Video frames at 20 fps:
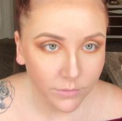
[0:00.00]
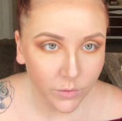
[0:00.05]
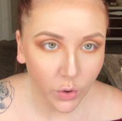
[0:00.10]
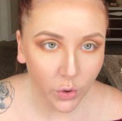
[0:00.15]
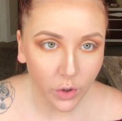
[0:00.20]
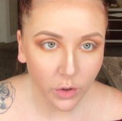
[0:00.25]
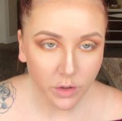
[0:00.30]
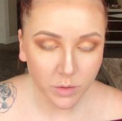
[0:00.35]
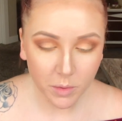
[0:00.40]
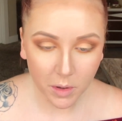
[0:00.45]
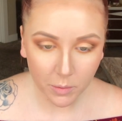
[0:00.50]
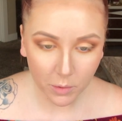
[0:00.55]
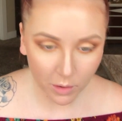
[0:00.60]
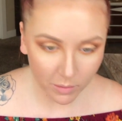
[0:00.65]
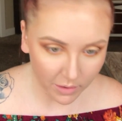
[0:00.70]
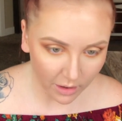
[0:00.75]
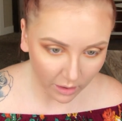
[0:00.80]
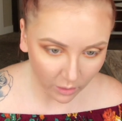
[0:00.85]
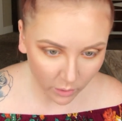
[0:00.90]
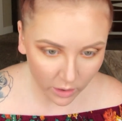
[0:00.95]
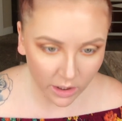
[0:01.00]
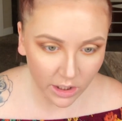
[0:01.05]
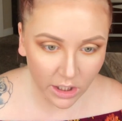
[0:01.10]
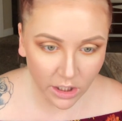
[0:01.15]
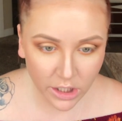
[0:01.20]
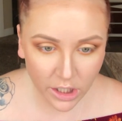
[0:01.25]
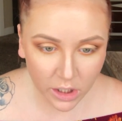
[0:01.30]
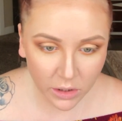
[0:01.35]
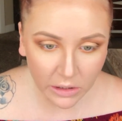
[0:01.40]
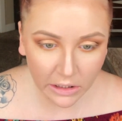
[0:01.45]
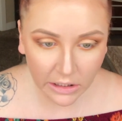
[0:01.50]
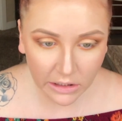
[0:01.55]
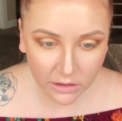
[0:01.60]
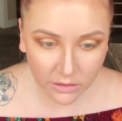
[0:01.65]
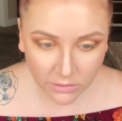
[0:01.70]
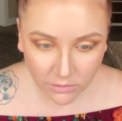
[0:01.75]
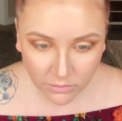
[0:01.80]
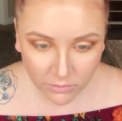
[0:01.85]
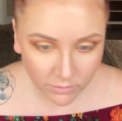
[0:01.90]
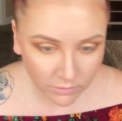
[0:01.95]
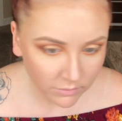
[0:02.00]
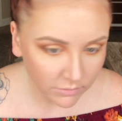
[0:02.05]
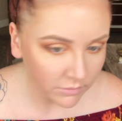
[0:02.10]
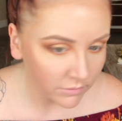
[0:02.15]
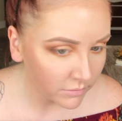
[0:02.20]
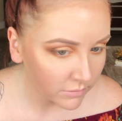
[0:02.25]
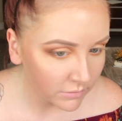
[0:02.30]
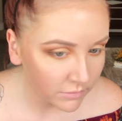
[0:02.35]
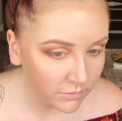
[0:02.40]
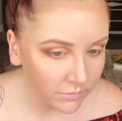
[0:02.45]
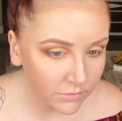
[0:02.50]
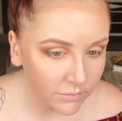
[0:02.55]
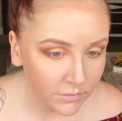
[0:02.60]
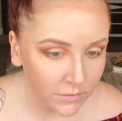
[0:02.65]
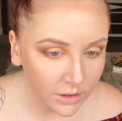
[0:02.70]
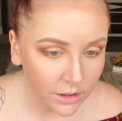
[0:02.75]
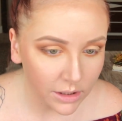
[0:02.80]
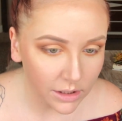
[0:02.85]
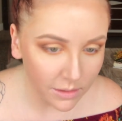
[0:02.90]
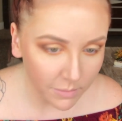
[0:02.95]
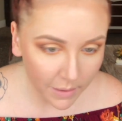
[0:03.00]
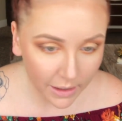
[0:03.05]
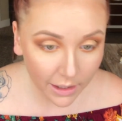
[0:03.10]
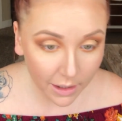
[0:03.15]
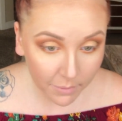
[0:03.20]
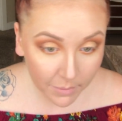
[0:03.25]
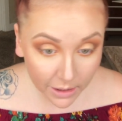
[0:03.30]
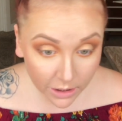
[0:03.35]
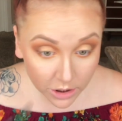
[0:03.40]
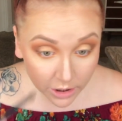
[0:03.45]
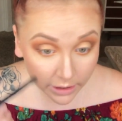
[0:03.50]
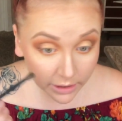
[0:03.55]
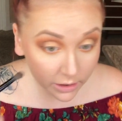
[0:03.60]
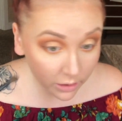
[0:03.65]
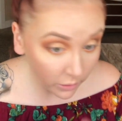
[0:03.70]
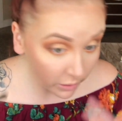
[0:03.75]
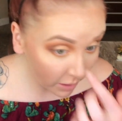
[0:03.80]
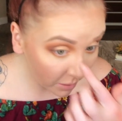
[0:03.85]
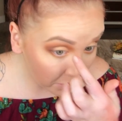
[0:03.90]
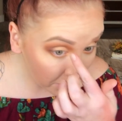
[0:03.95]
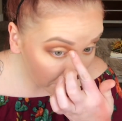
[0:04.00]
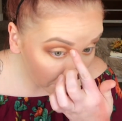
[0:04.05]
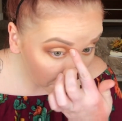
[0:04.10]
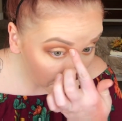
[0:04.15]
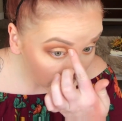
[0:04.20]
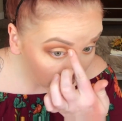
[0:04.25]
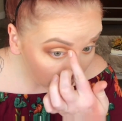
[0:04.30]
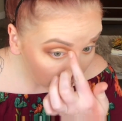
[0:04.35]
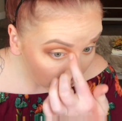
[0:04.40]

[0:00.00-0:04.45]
Who knows? People will be like, what are you doing? It's makeup, bitch. I can do what I want.